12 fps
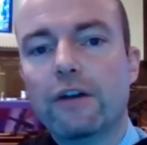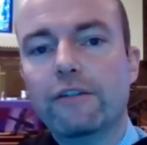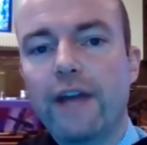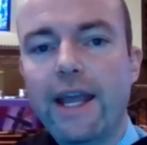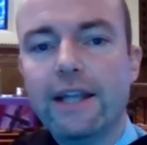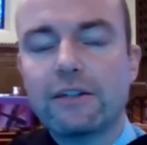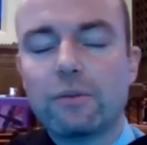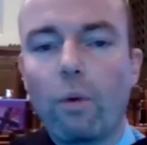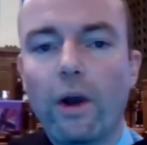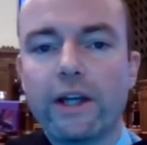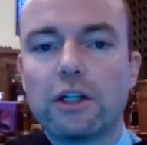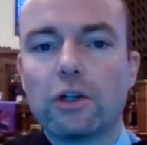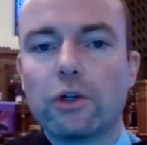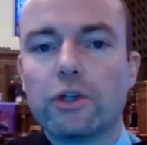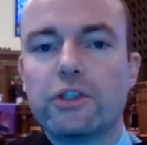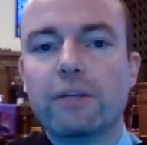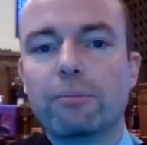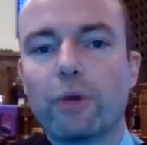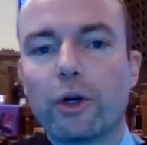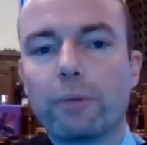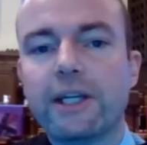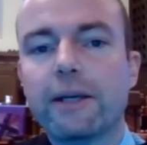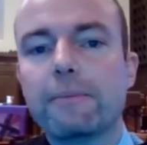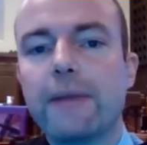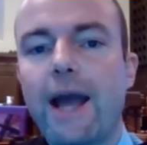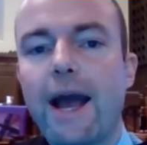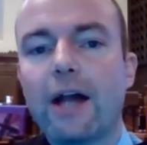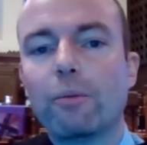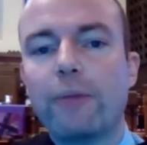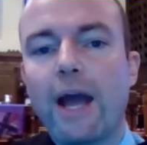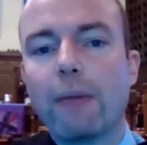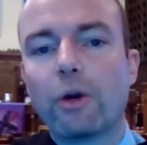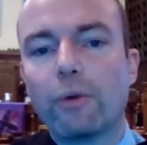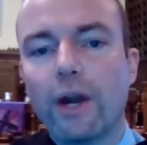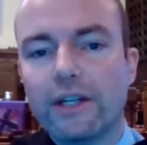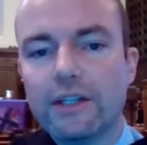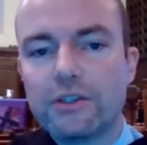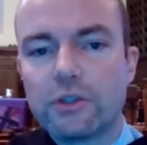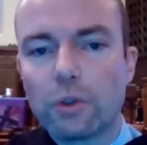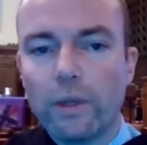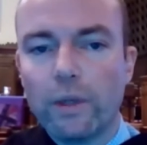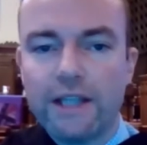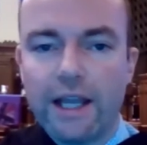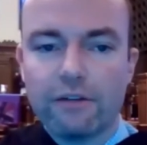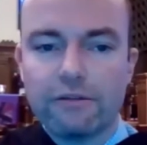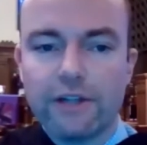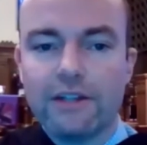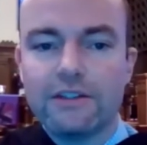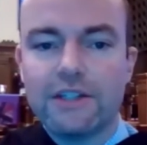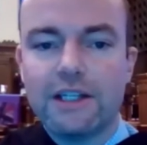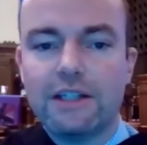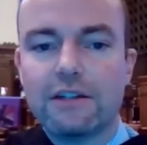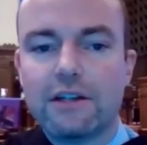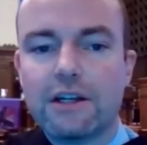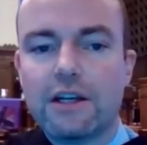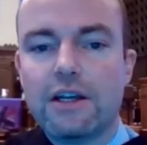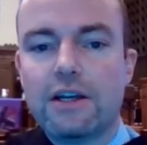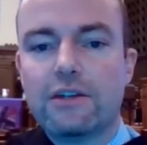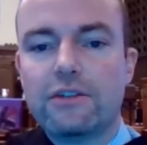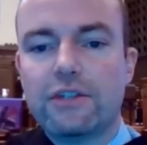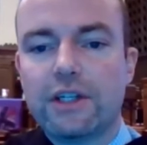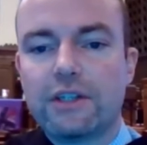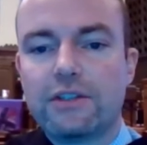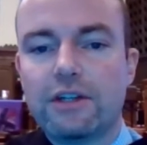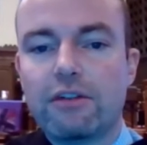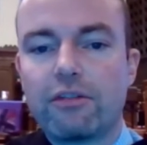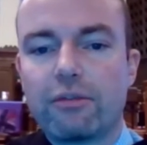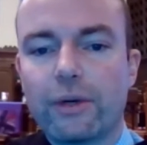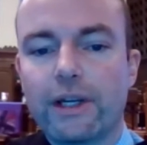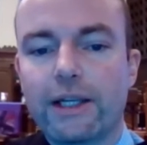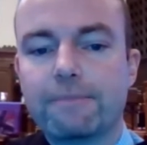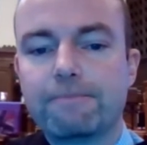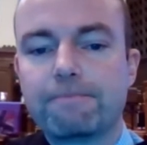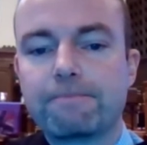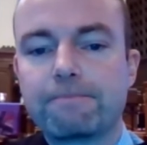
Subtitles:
of 8 white clergy in Birmingham, Alabama around Easter weekend of 1963.